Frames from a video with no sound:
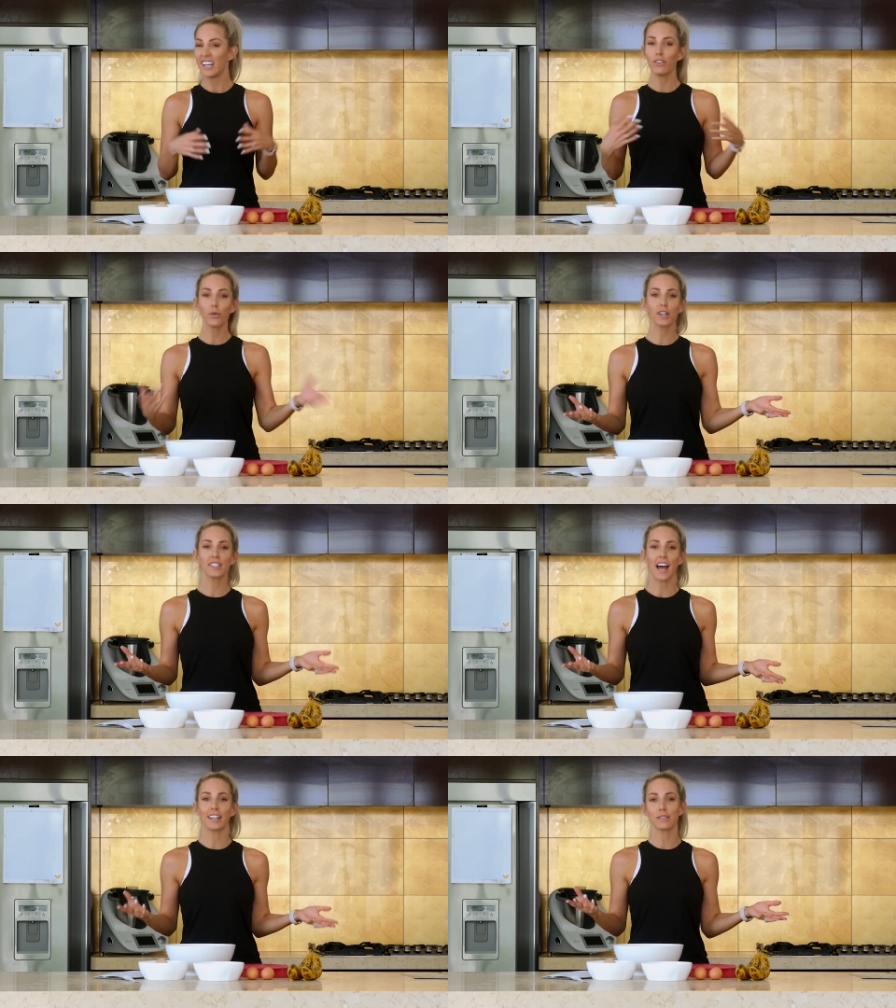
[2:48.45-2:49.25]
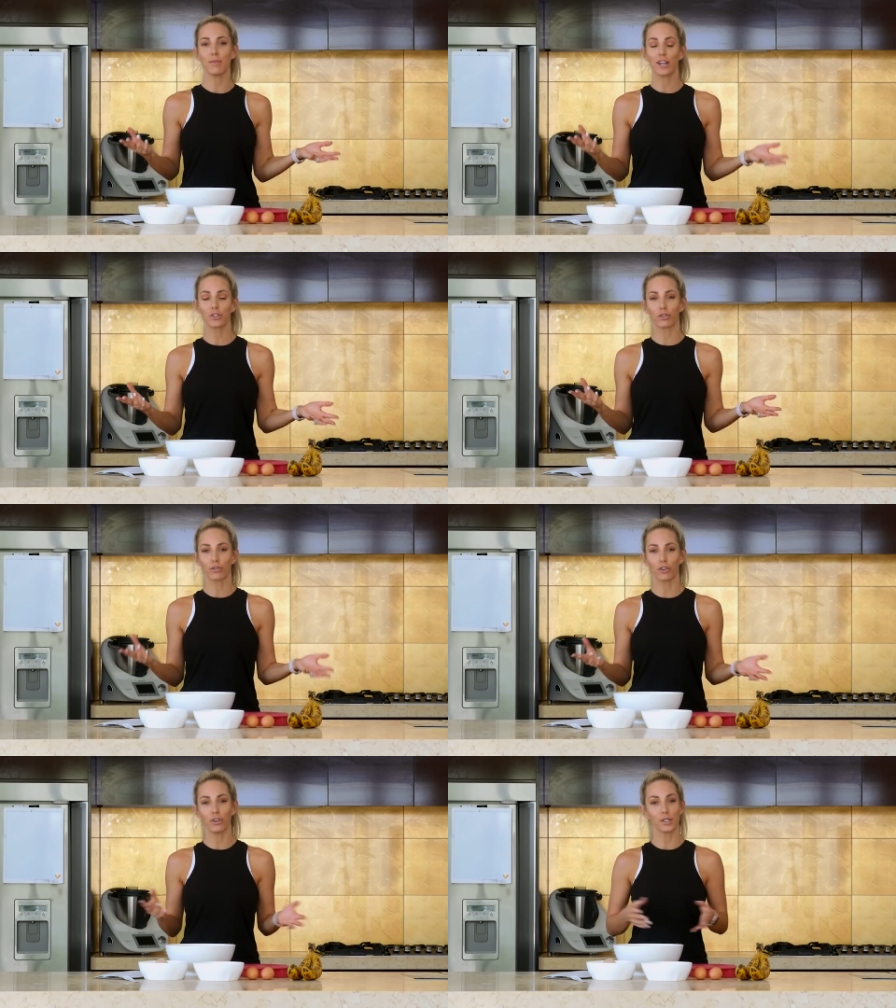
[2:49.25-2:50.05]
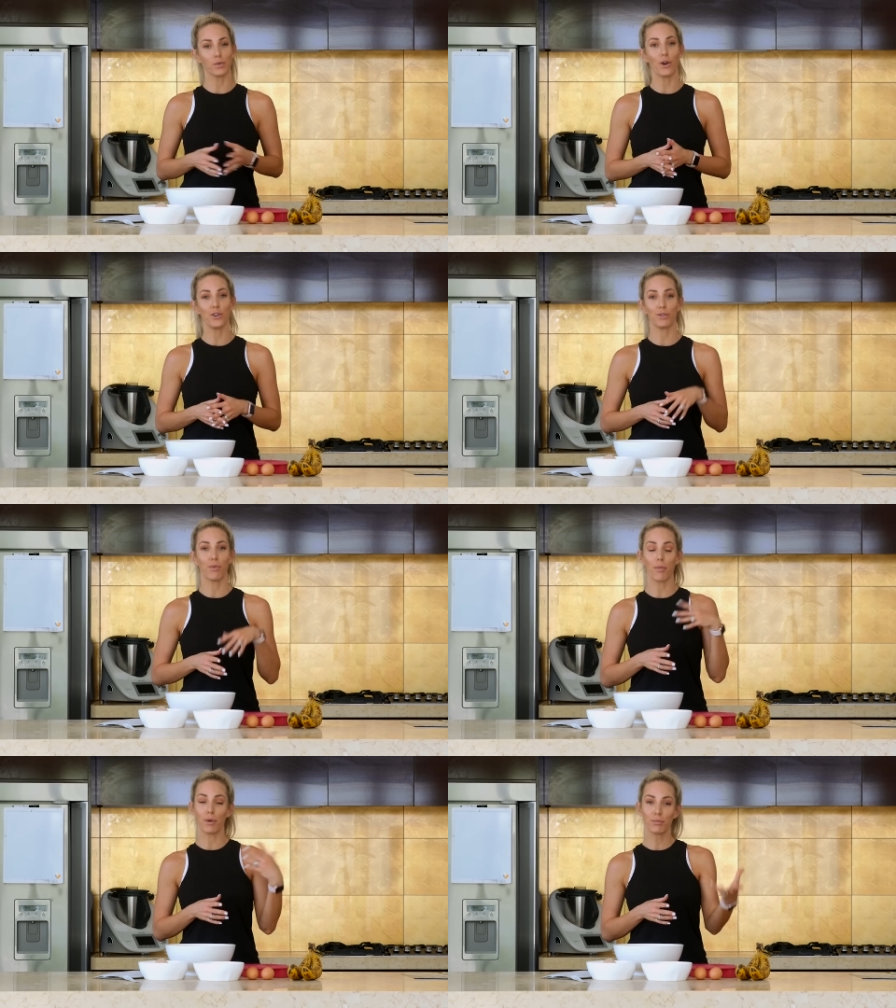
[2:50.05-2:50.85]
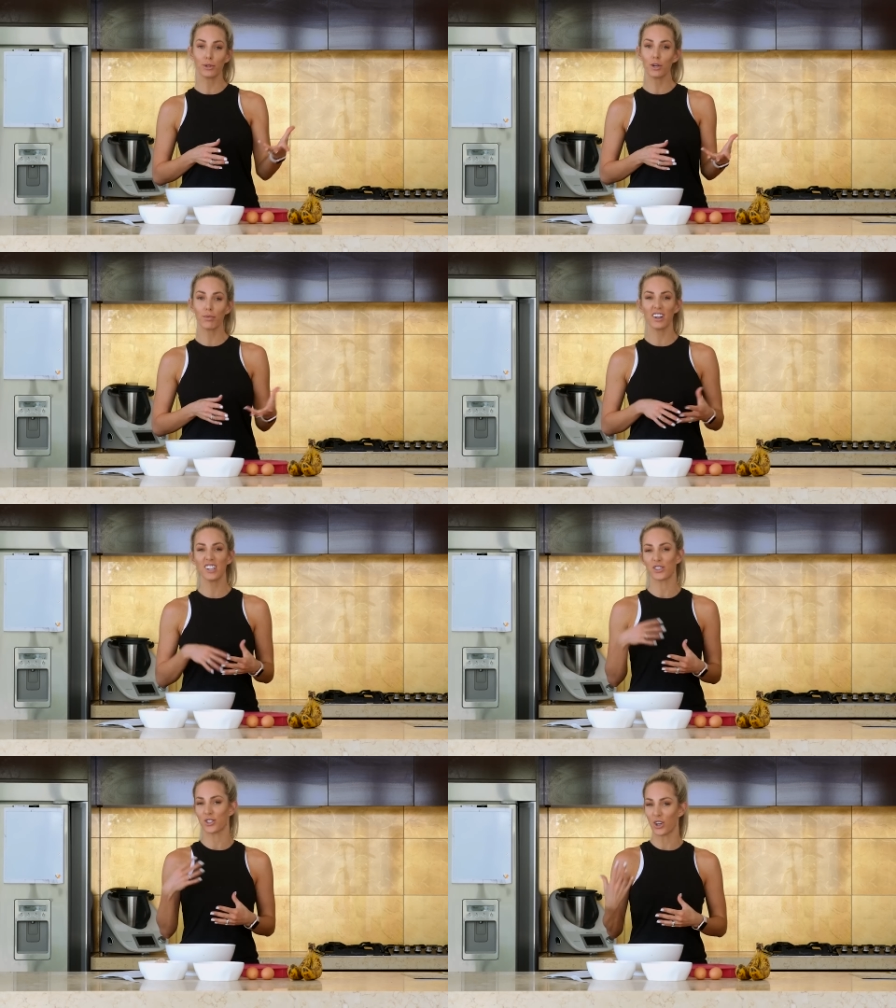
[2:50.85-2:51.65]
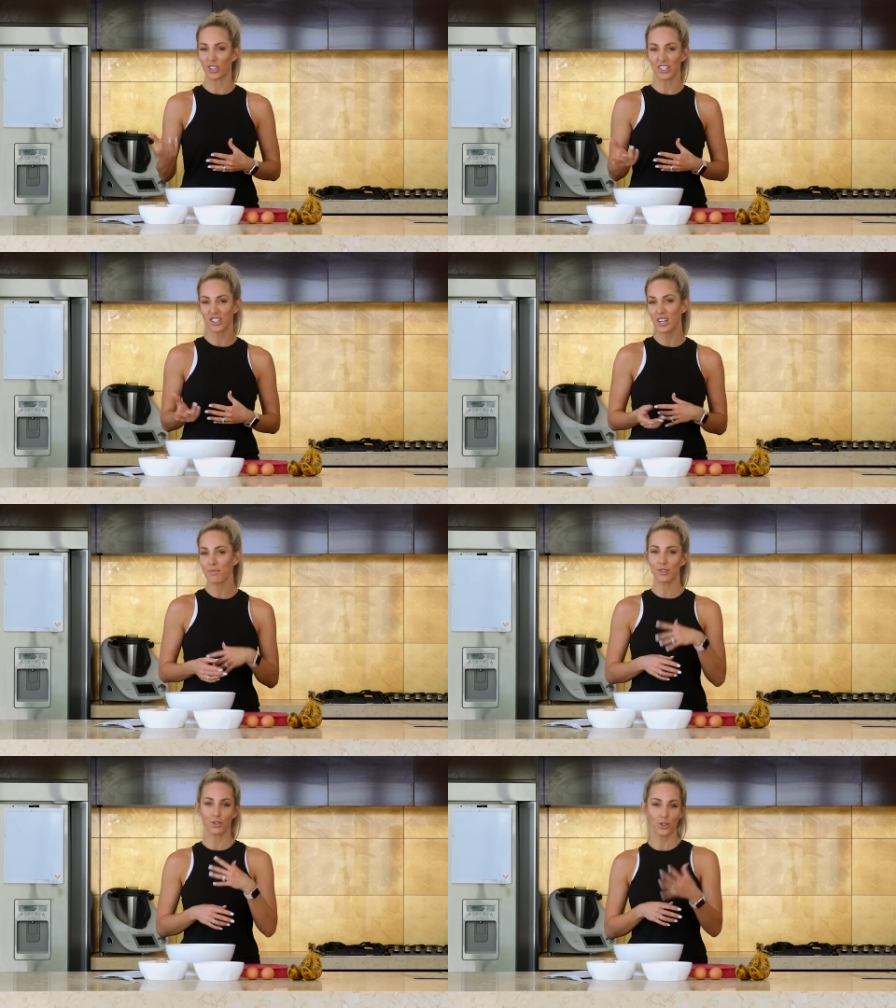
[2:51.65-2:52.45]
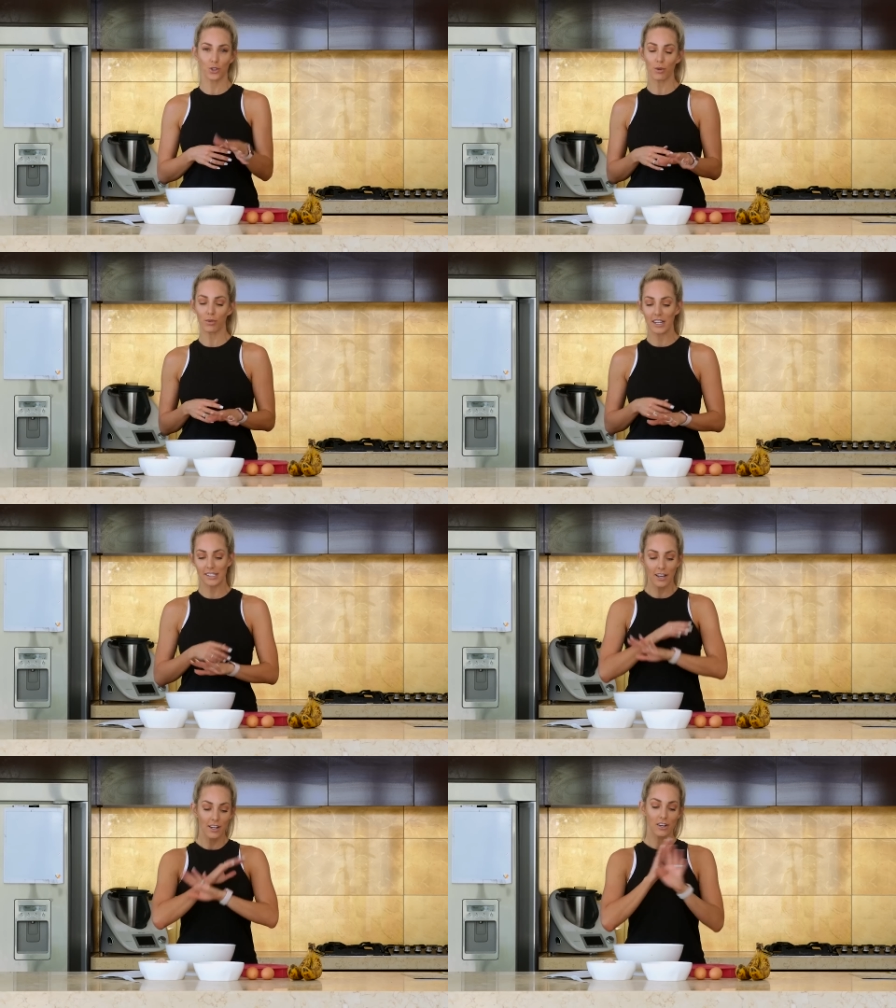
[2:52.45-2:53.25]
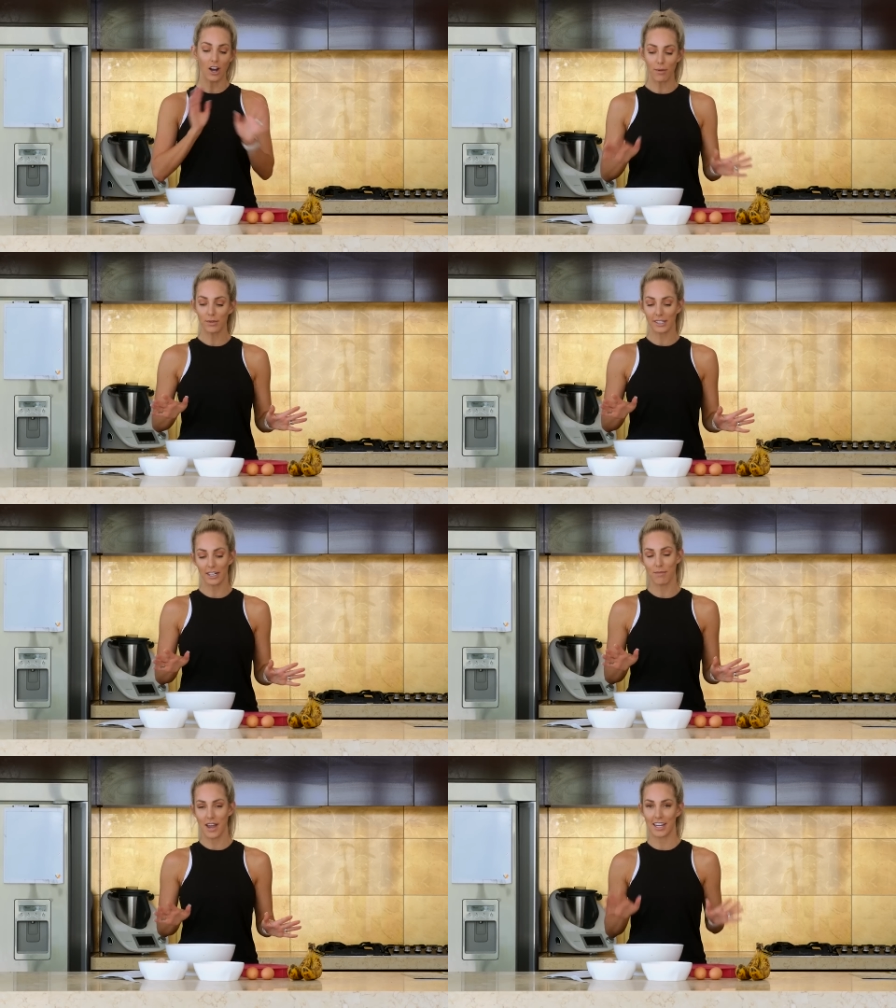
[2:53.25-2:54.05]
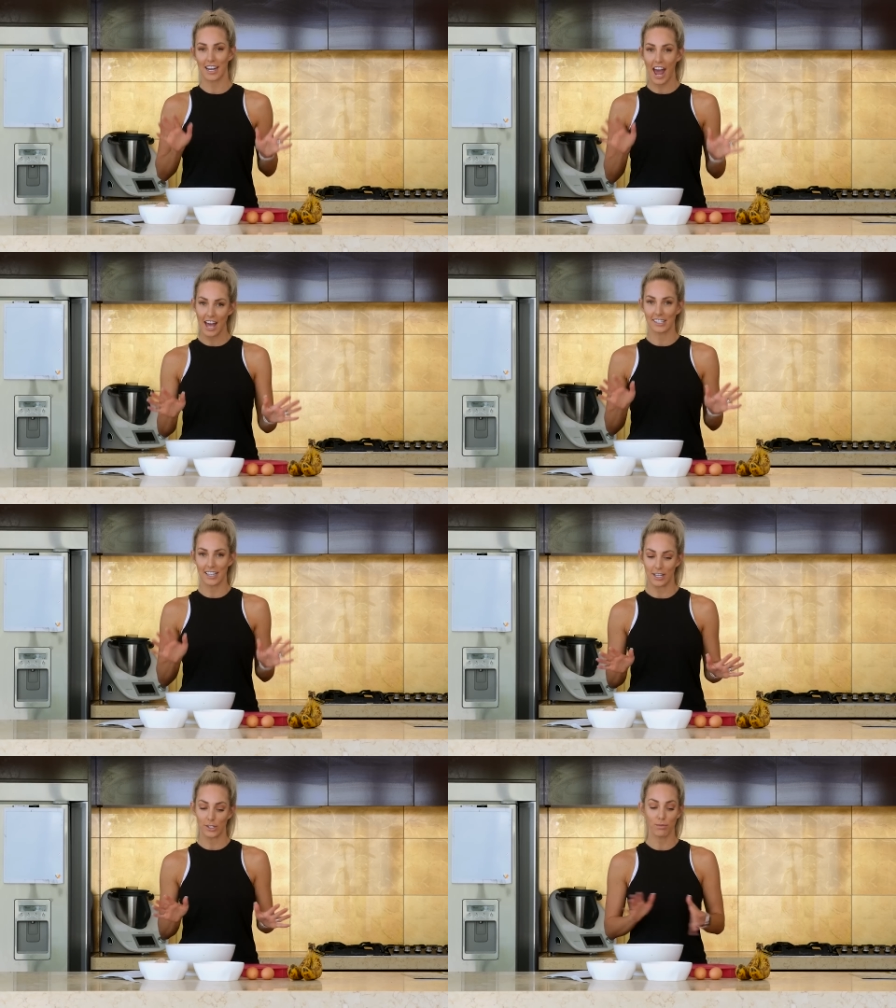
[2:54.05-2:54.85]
If you wanted to add some extra fruit as well, you could pop in blueberries or chocolate chips or strawberries. I'm just gonna make it as is. So